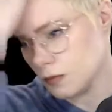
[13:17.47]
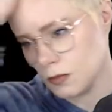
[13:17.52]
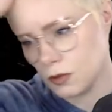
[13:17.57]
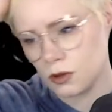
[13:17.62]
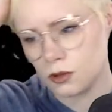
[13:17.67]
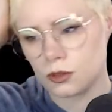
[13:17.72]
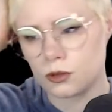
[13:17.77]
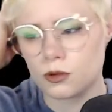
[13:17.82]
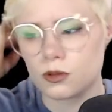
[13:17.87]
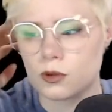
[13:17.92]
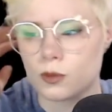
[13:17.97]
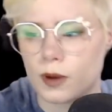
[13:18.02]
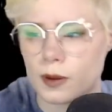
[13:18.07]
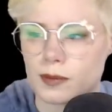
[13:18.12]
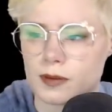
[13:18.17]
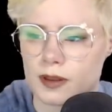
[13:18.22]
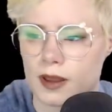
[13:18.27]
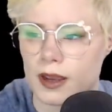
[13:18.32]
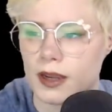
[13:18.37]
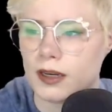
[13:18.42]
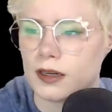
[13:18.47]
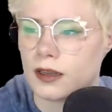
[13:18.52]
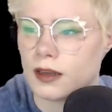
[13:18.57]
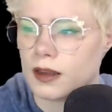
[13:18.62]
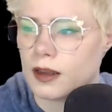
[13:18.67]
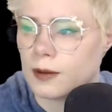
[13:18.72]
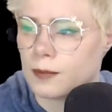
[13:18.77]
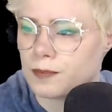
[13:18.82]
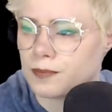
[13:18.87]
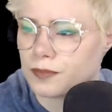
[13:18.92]
through the website
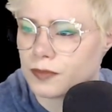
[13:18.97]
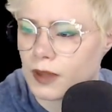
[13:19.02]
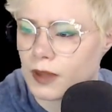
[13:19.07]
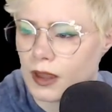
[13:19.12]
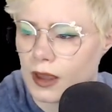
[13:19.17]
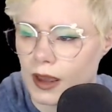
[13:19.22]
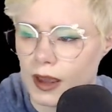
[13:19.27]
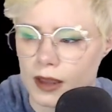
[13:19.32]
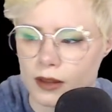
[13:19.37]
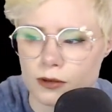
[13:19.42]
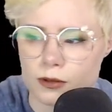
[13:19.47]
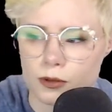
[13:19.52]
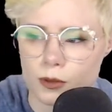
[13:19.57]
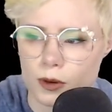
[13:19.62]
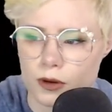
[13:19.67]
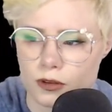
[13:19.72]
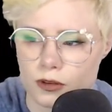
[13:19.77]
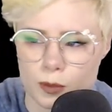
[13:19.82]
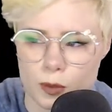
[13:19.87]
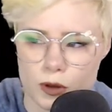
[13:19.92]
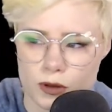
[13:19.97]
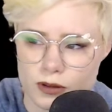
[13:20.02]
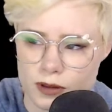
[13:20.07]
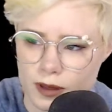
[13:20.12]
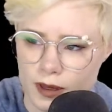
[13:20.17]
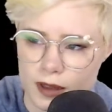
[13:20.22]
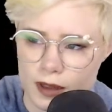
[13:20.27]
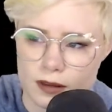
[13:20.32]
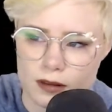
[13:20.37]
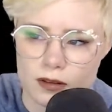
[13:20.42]
and through our support
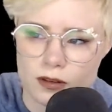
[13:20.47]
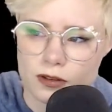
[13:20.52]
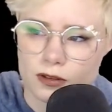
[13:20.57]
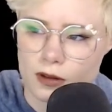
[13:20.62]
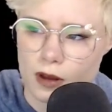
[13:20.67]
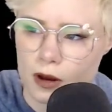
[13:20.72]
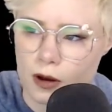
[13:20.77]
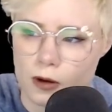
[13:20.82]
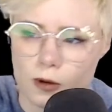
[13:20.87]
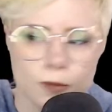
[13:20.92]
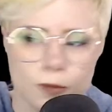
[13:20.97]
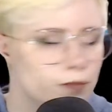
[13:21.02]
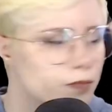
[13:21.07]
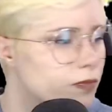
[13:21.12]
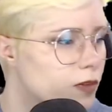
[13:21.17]
ticket. So